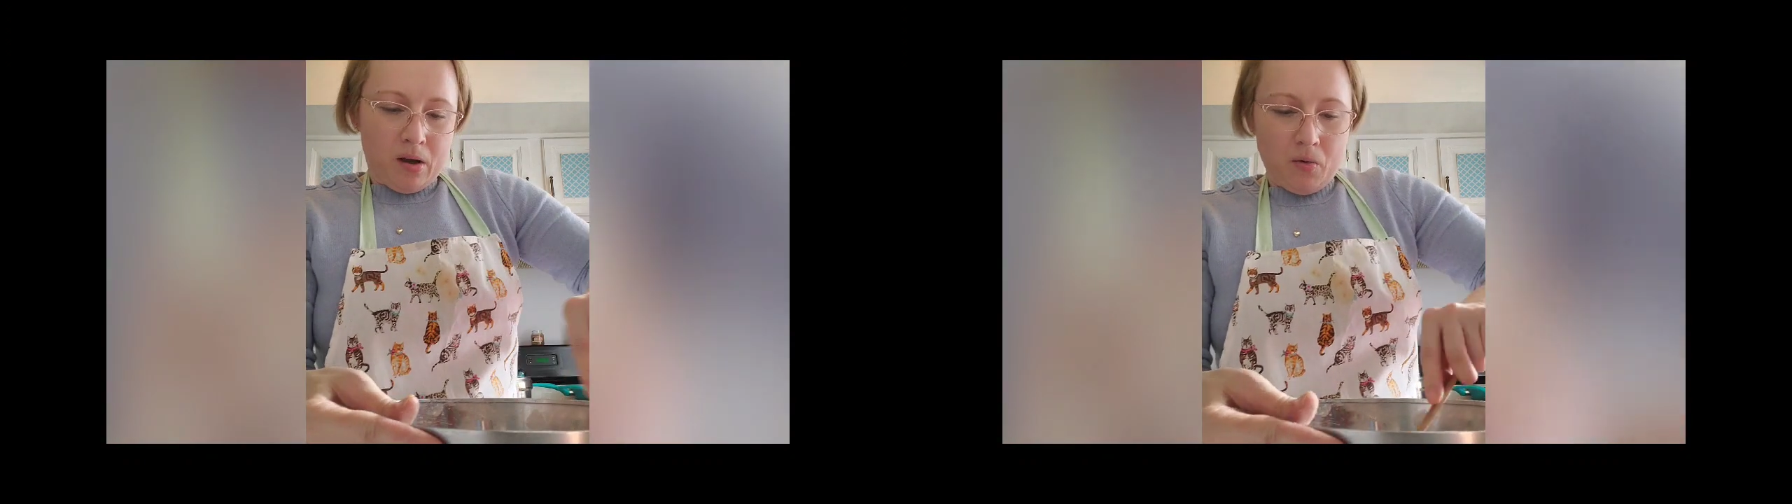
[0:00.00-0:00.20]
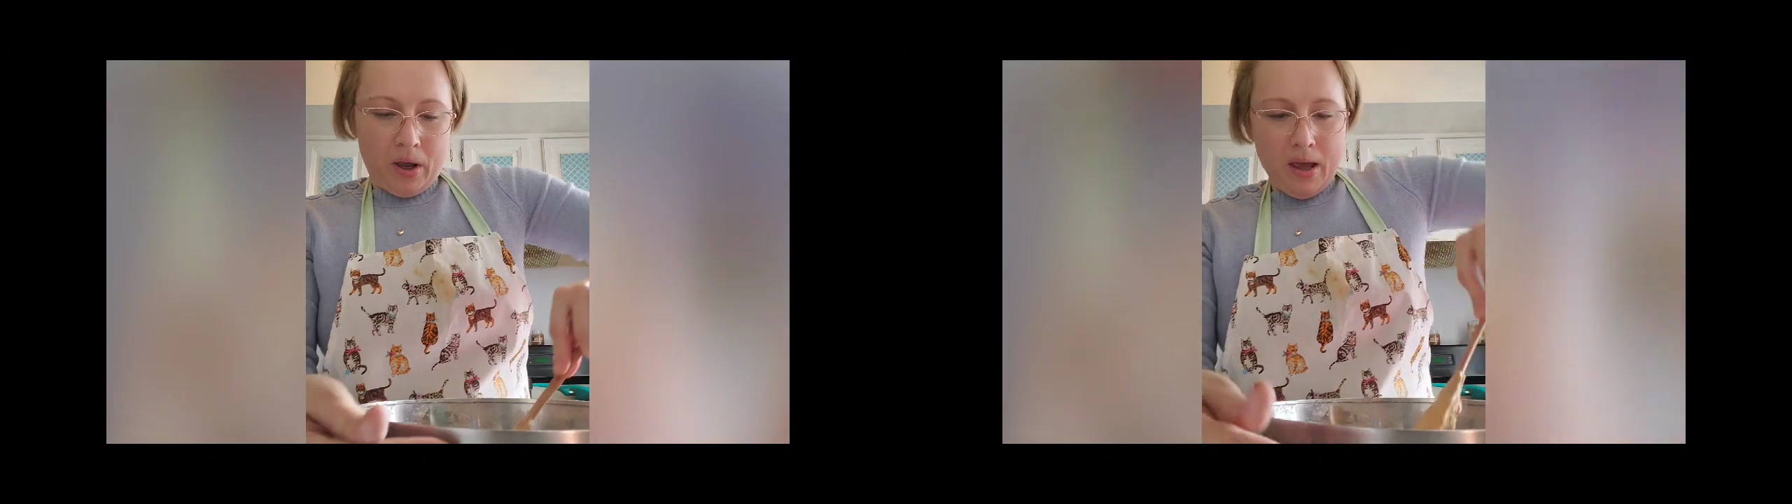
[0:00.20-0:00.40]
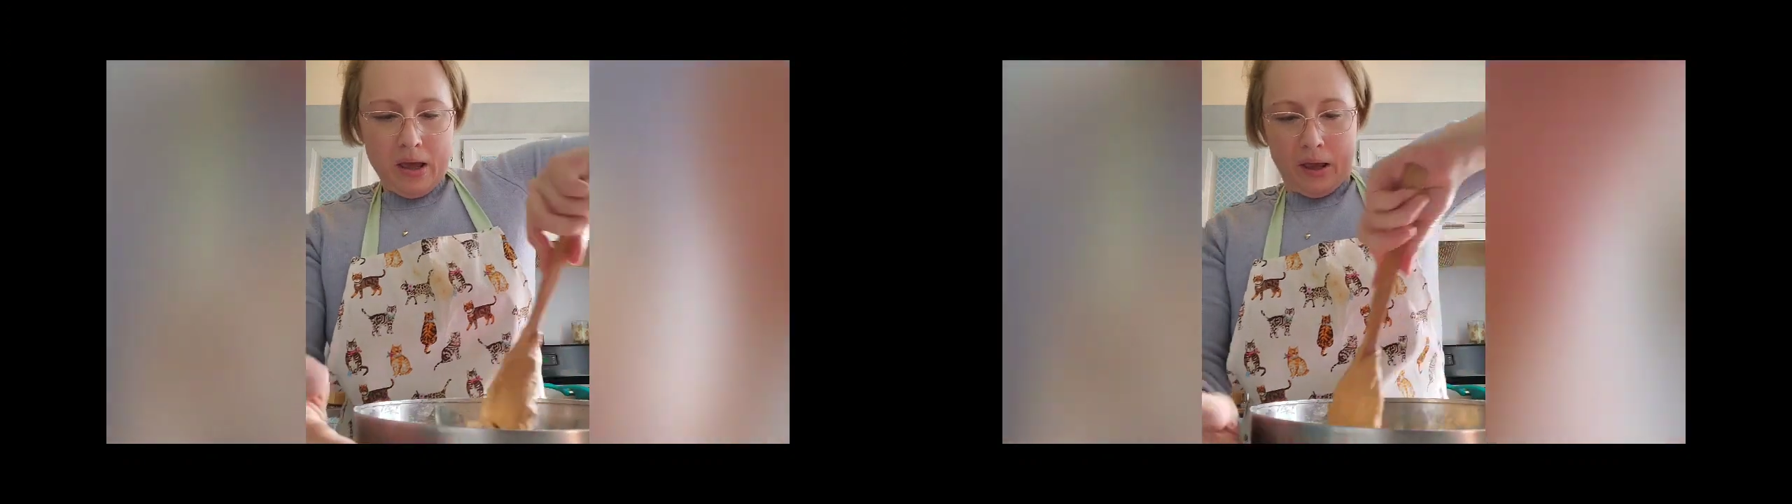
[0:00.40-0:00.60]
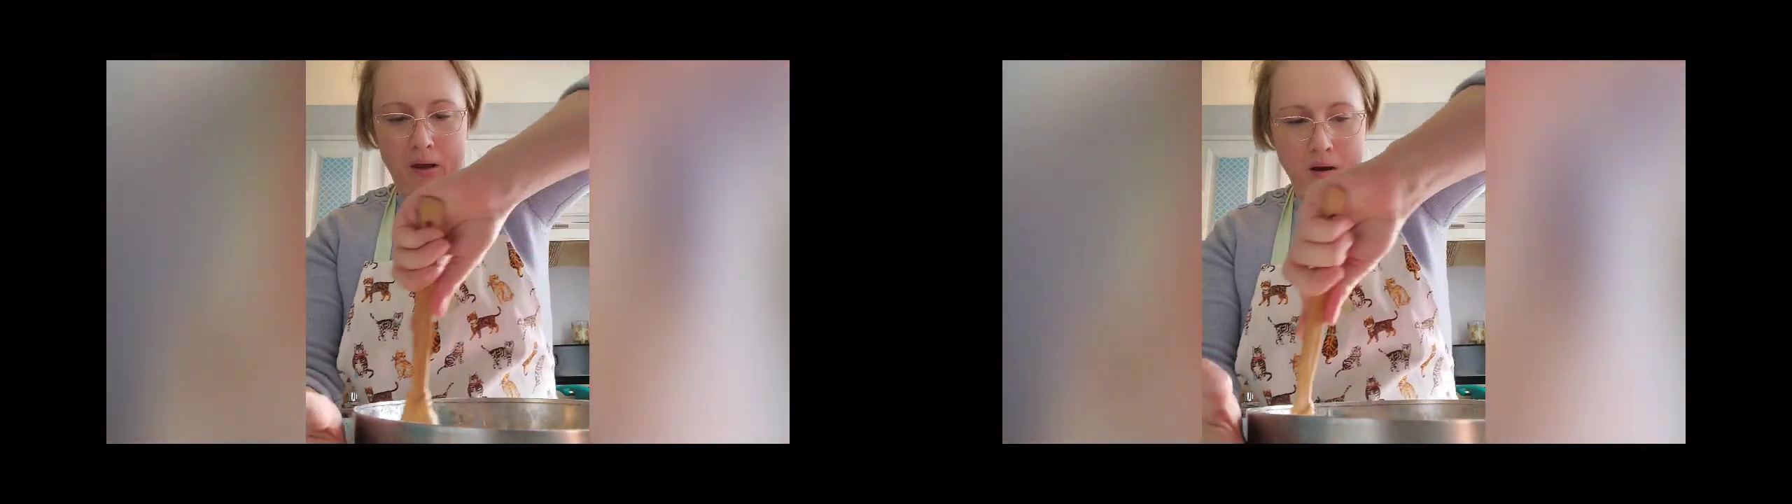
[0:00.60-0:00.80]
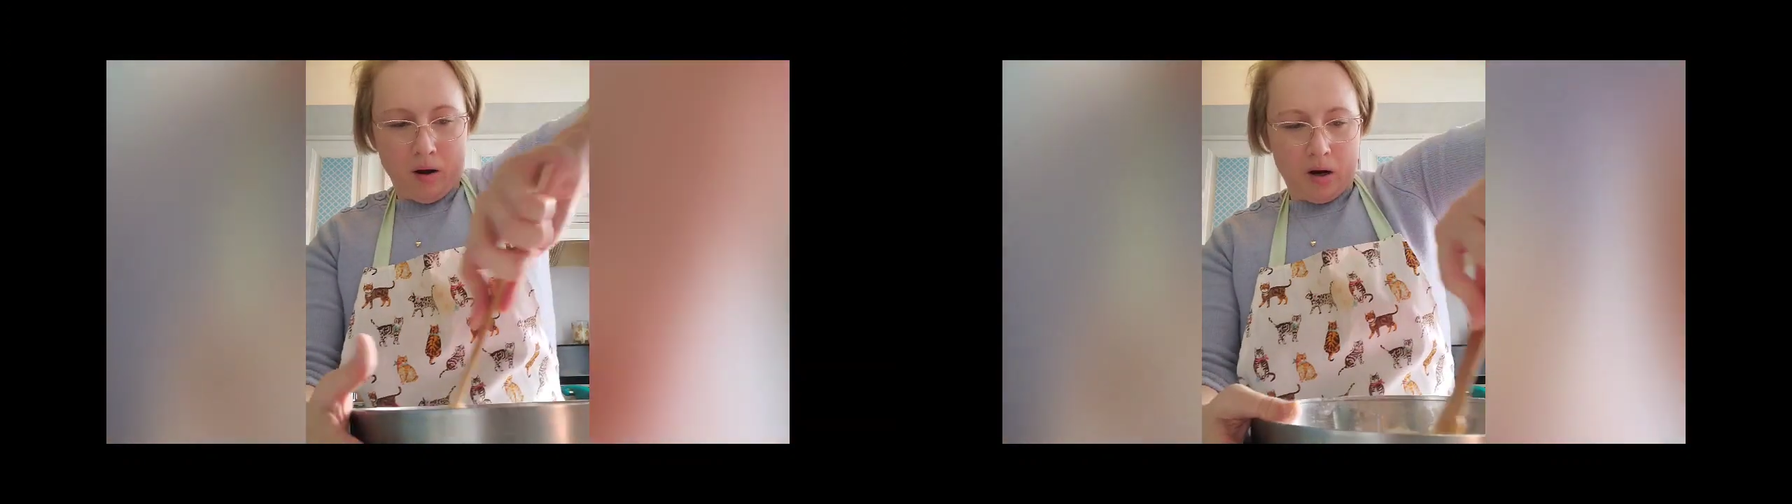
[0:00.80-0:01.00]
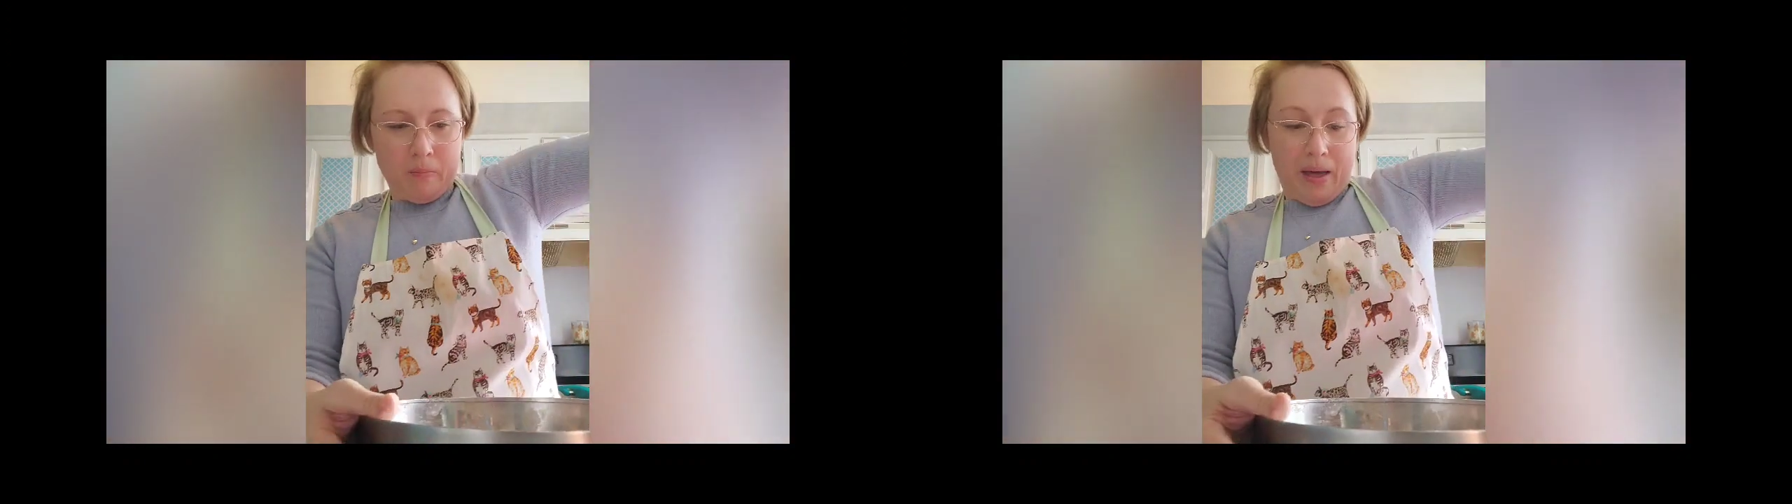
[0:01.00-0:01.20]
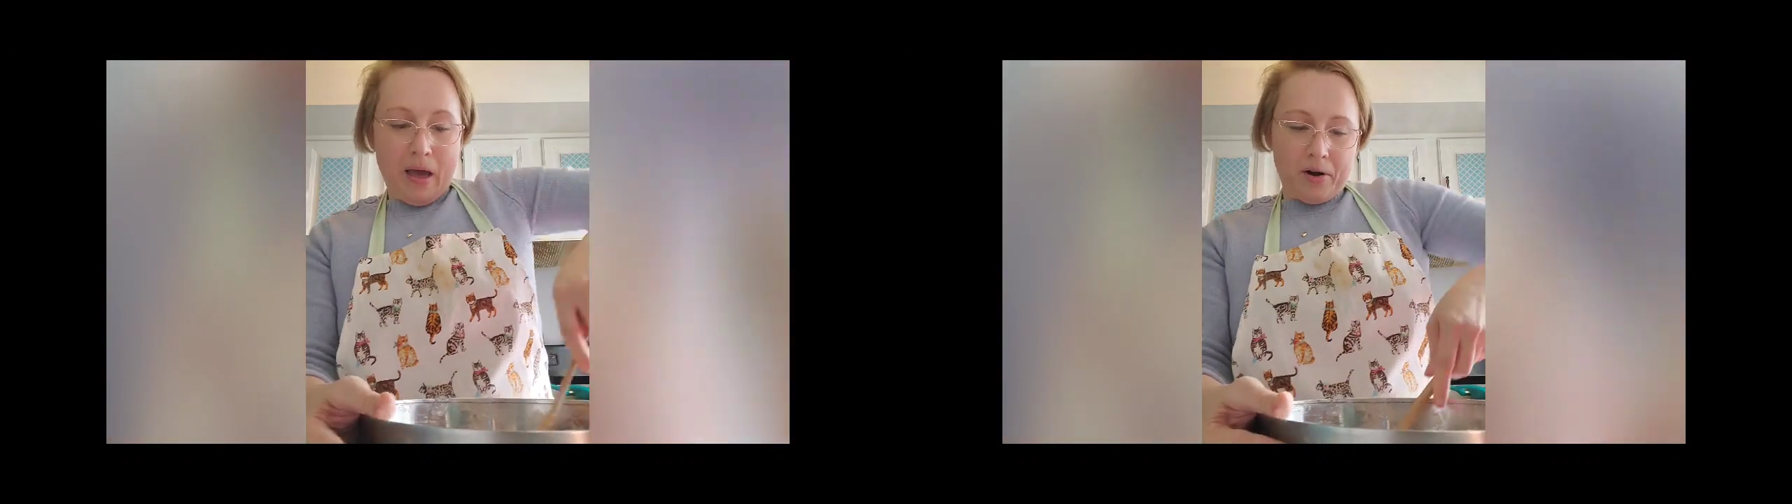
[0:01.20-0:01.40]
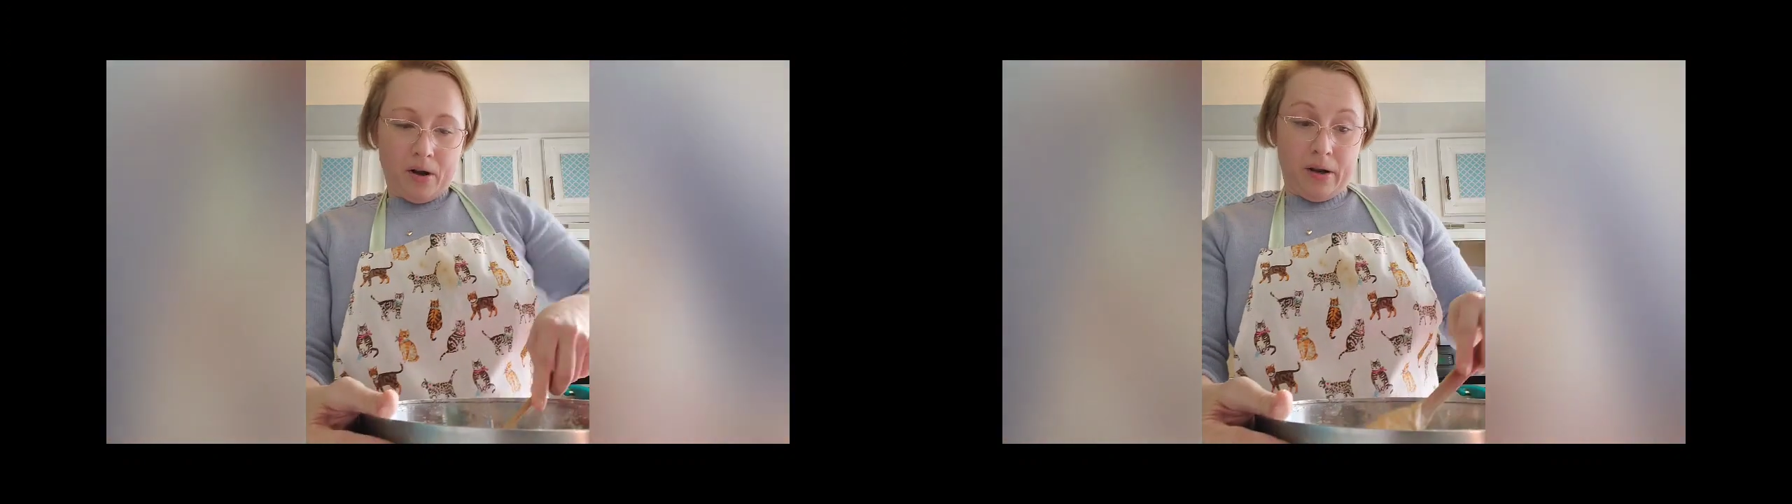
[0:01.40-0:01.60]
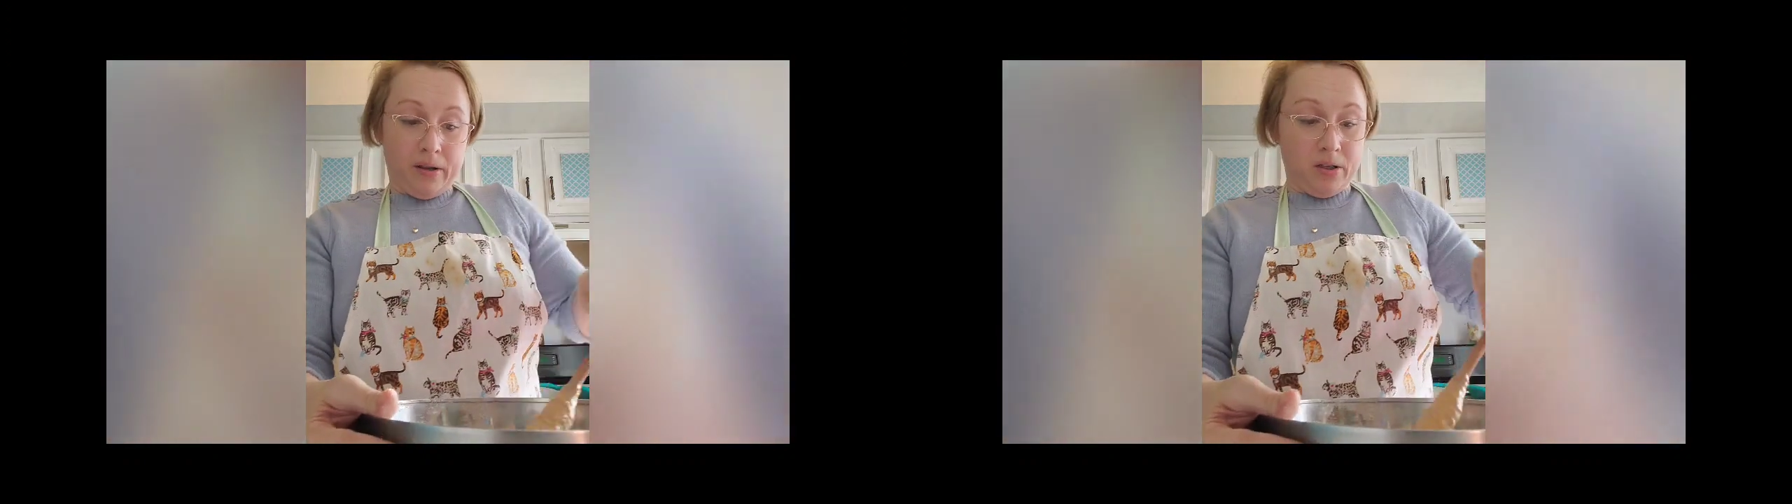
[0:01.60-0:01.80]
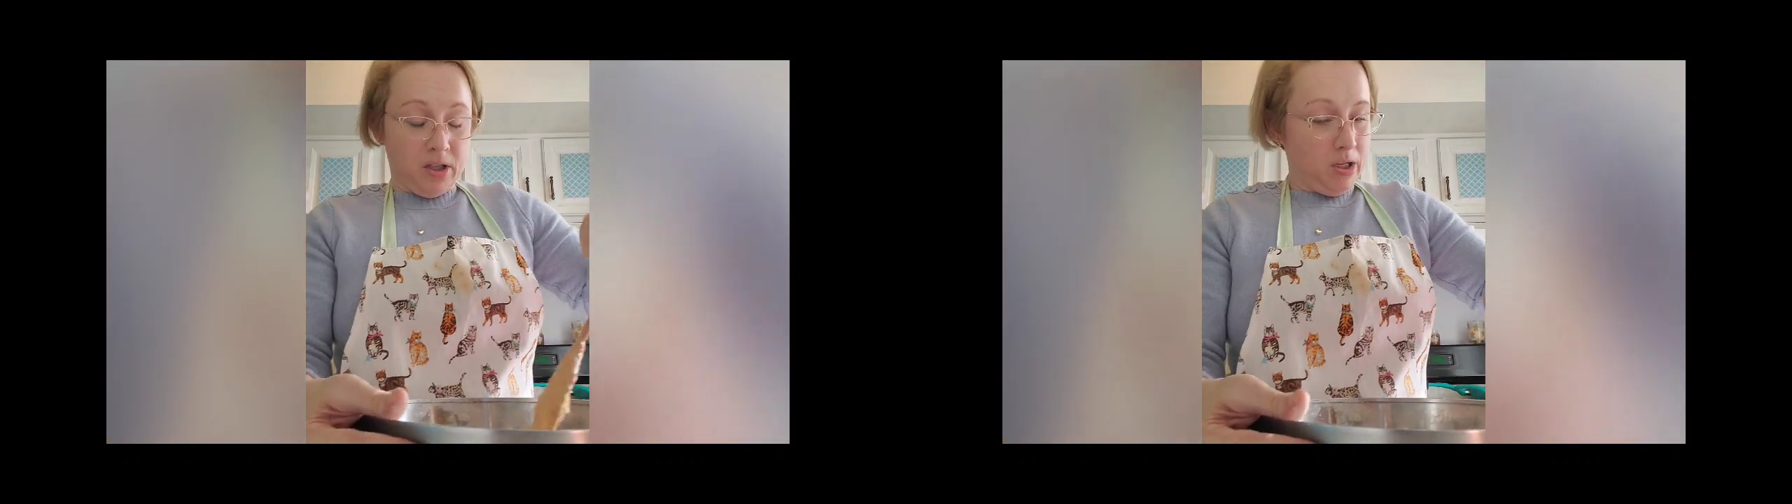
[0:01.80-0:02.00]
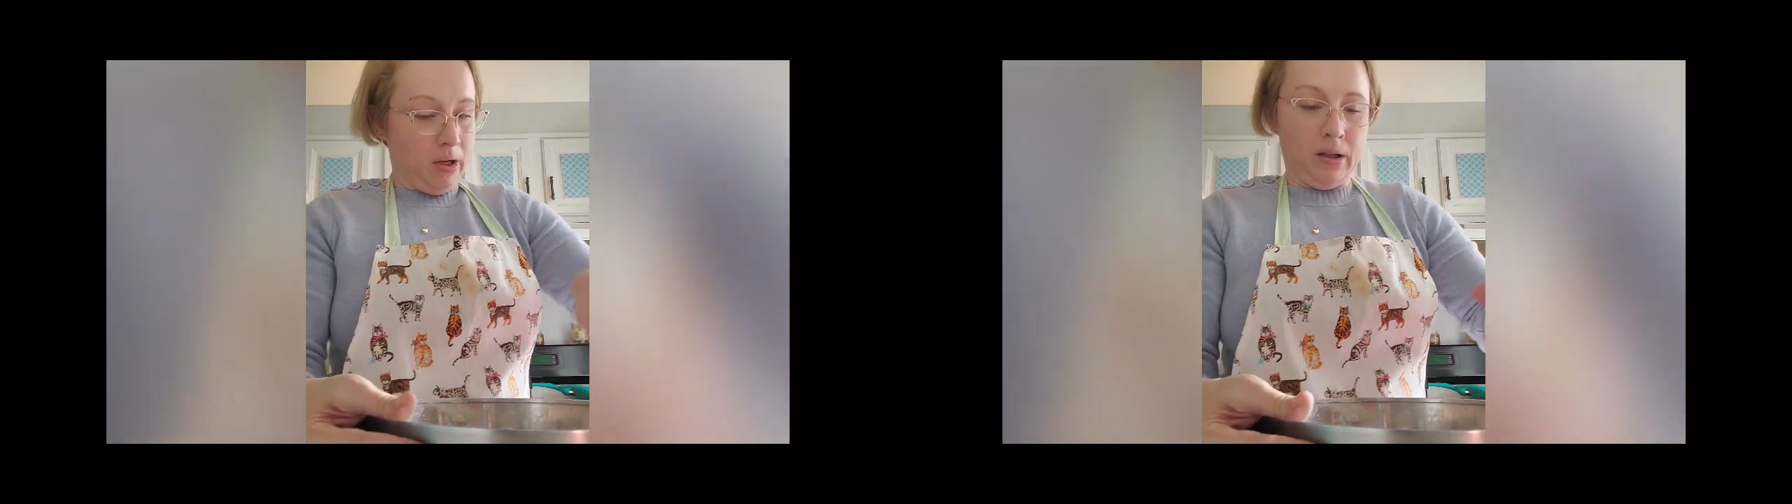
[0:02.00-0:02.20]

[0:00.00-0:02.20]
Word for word: Okay, our batter is